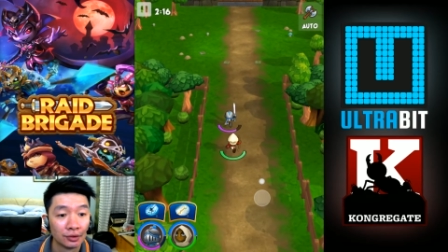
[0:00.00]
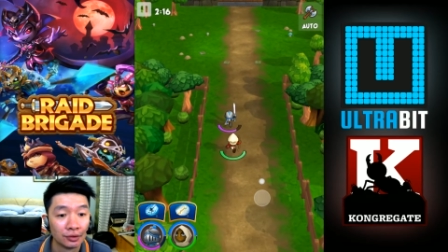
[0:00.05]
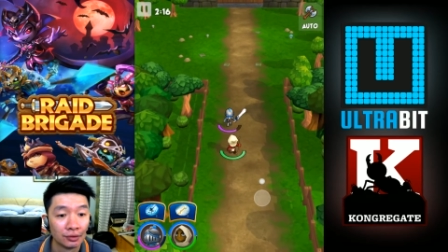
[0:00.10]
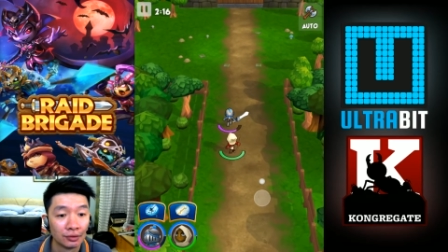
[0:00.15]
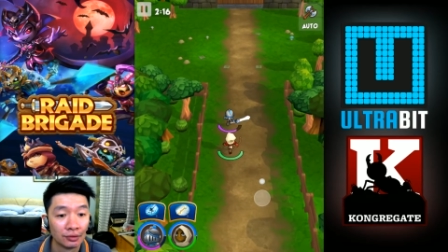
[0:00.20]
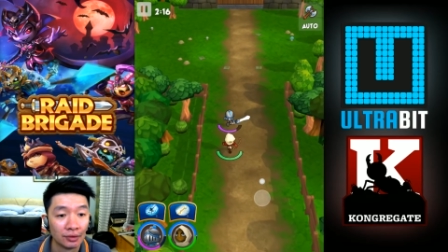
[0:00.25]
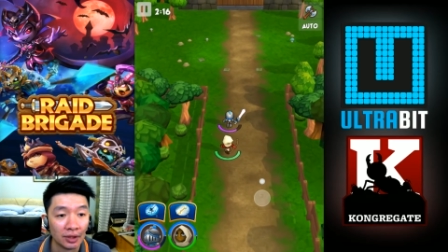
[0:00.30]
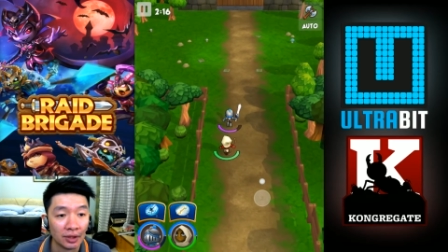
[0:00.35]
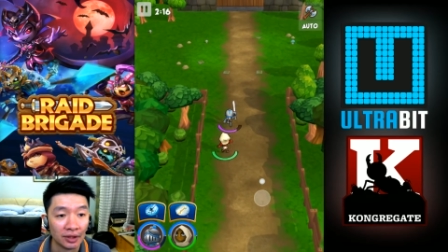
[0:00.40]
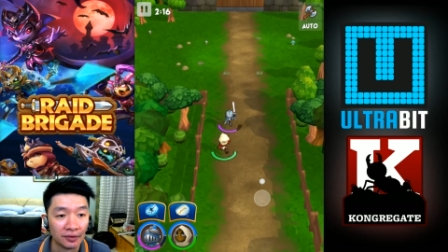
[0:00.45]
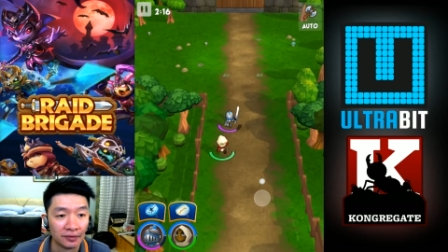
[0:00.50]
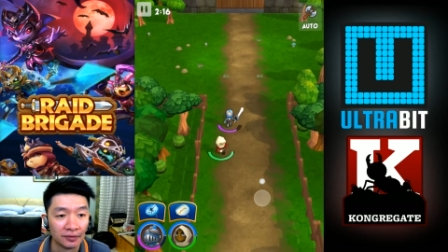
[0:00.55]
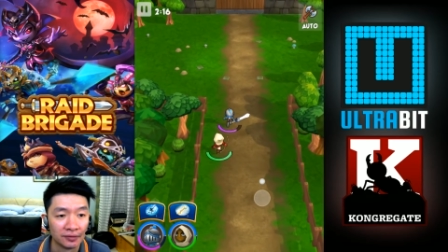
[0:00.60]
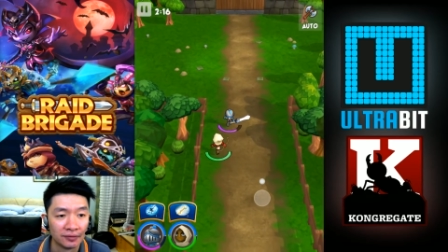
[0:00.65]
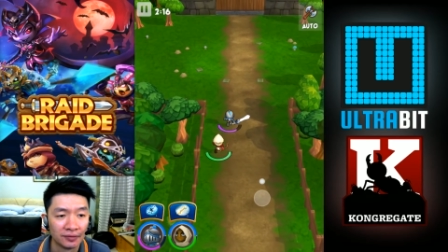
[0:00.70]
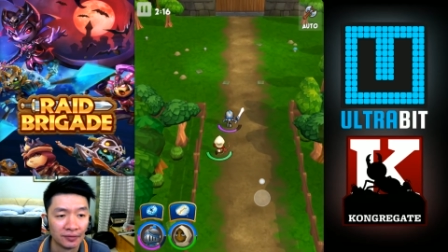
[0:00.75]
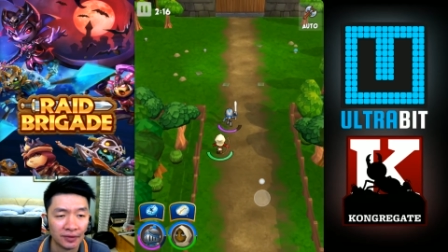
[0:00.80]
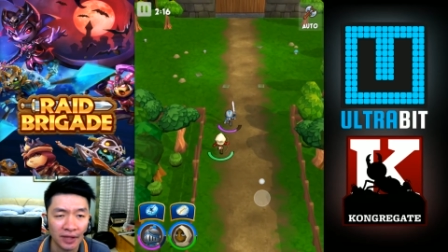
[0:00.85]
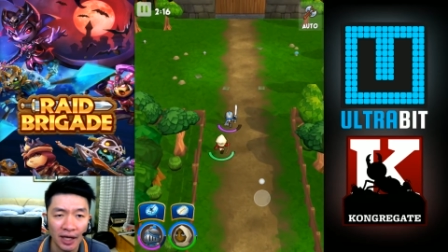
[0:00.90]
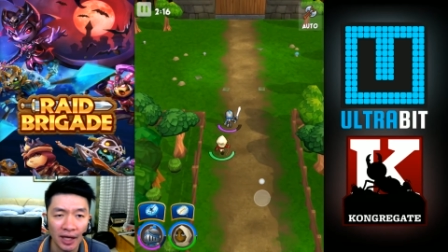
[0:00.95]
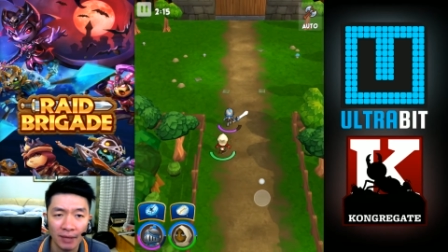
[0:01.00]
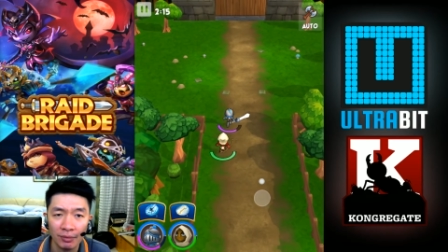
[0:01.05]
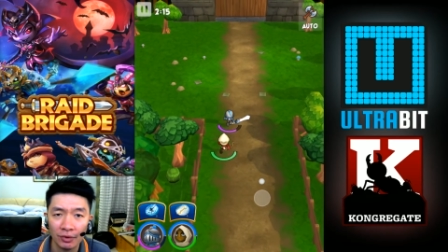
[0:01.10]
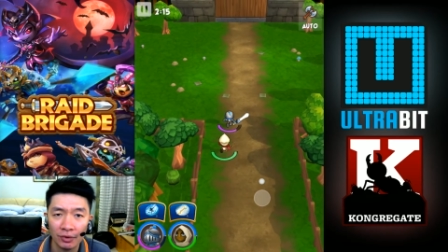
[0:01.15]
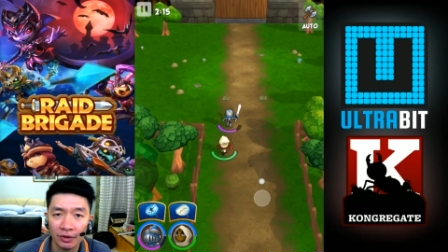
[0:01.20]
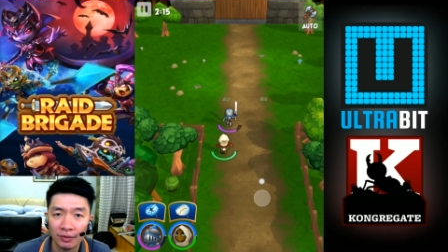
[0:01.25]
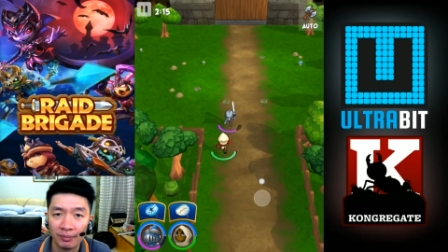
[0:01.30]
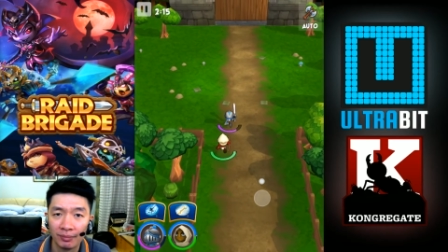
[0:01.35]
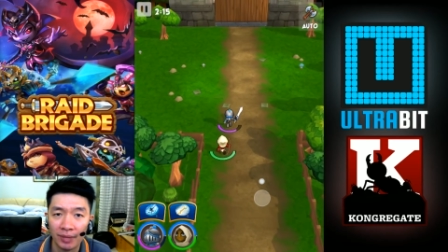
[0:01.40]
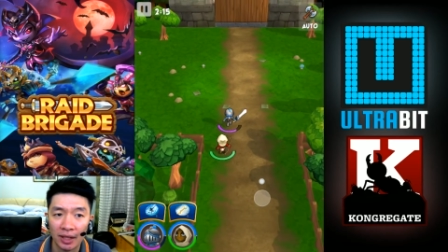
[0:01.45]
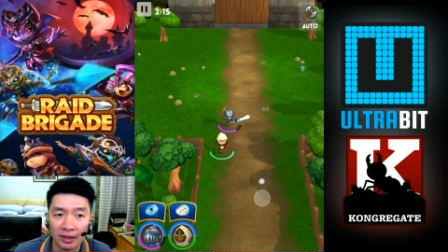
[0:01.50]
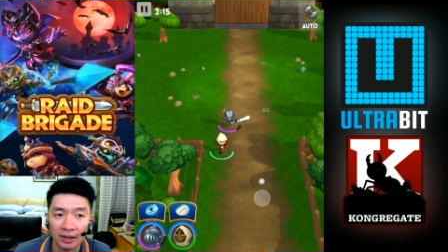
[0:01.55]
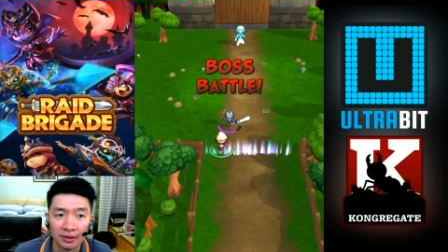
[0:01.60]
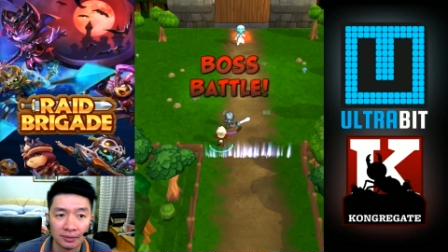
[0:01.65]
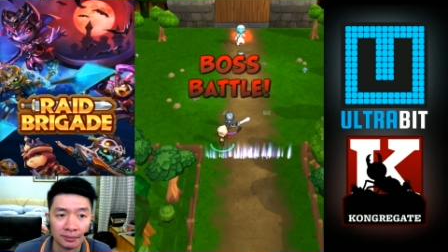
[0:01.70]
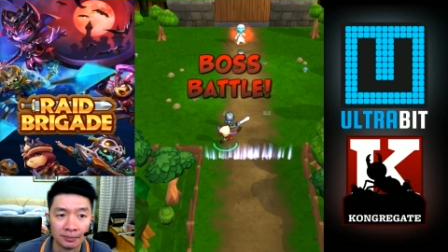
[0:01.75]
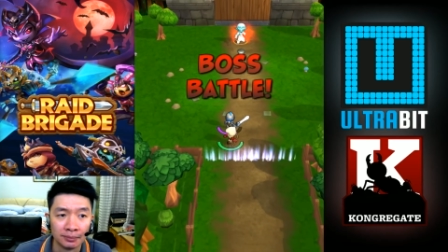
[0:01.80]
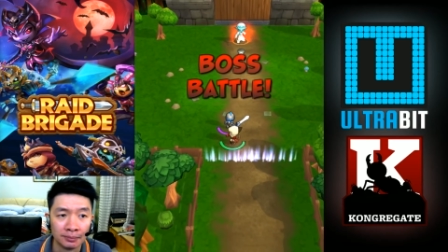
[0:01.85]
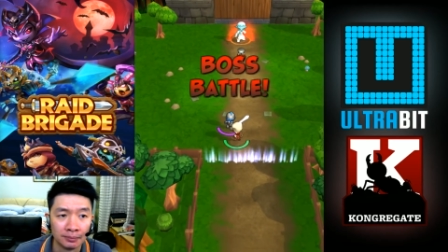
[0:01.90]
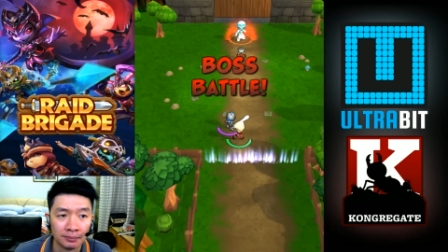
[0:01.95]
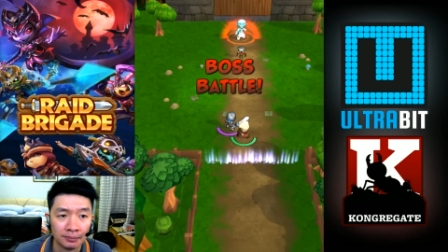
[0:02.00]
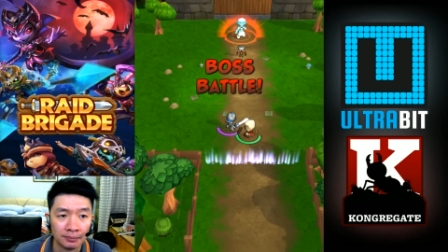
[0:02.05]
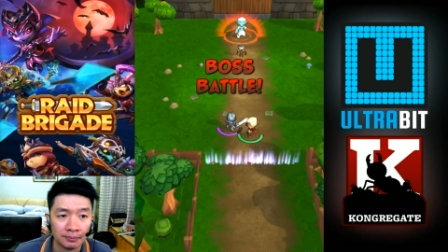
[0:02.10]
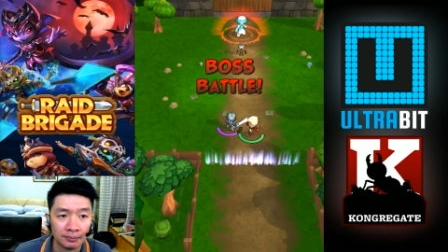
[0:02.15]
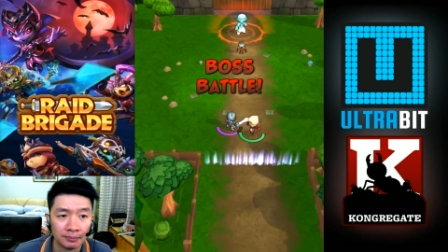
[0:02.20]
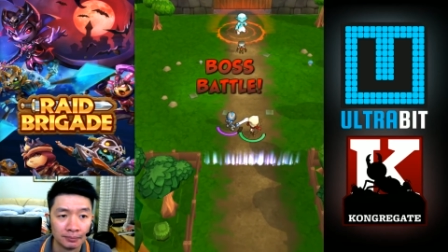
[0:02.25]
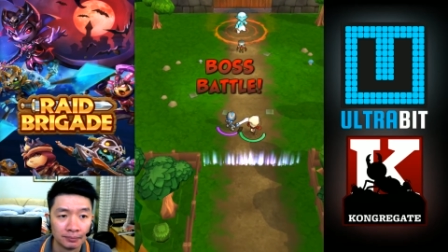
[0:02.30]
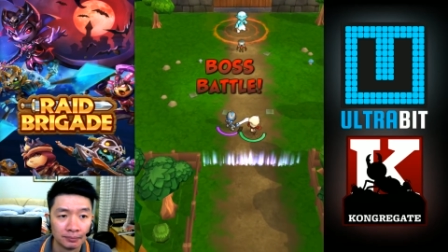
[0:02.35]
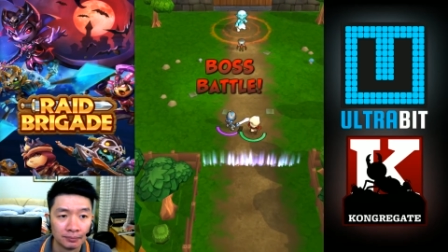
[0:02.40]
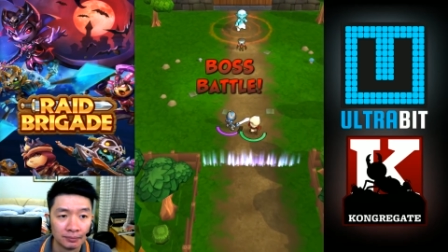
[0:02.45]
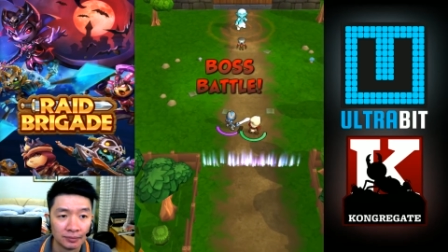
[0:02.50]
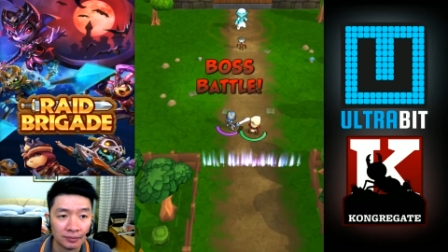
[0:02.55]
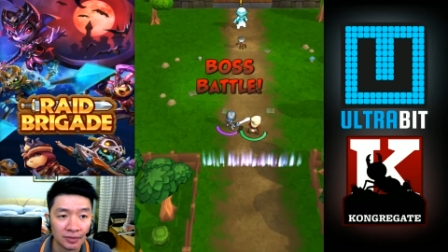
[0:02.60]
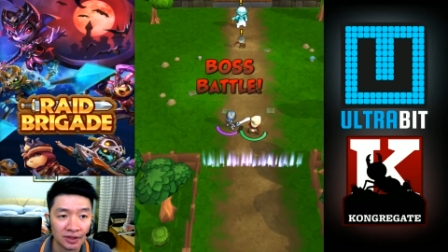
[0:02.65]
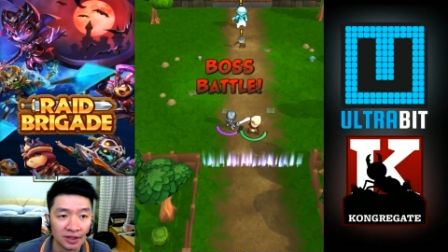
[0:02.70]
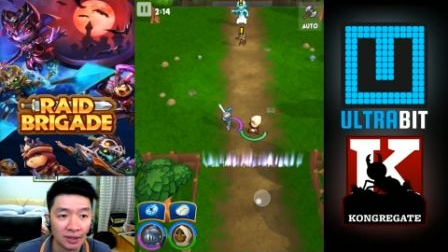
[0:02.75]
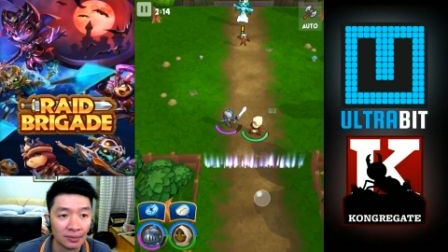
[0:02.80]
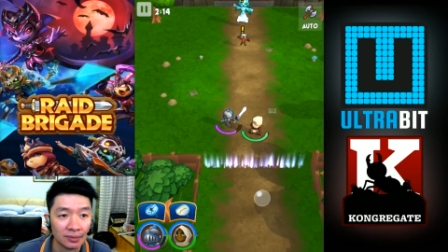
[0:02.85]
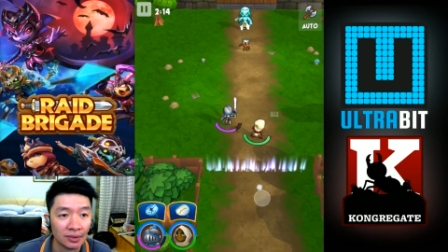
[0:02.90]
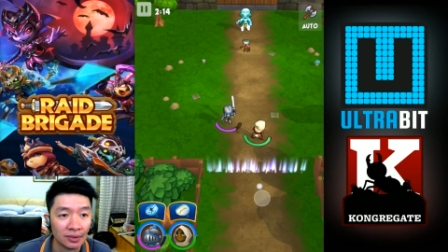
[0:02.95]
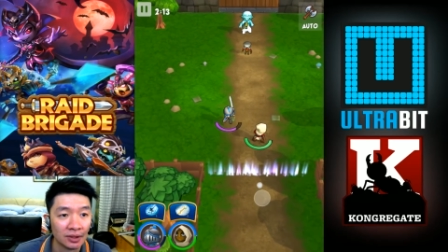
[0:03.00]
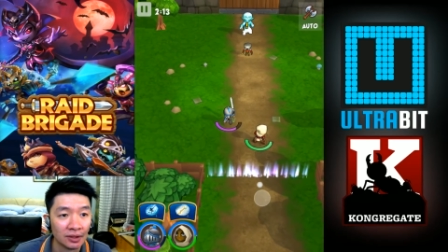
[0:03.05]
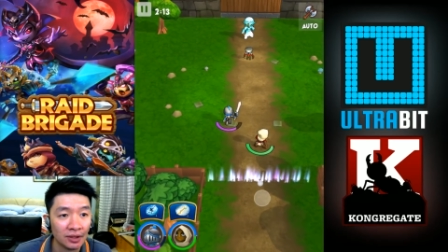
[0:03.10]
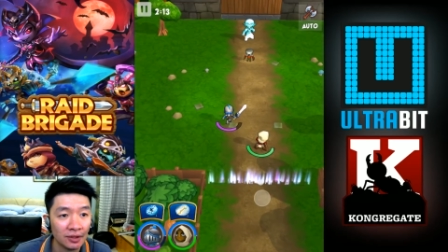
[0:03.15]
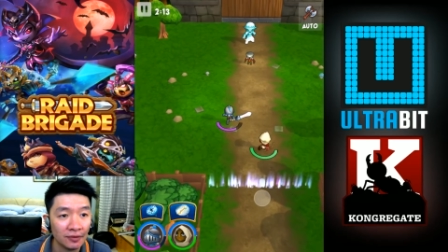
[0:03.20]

Right, tap on the bottom. Something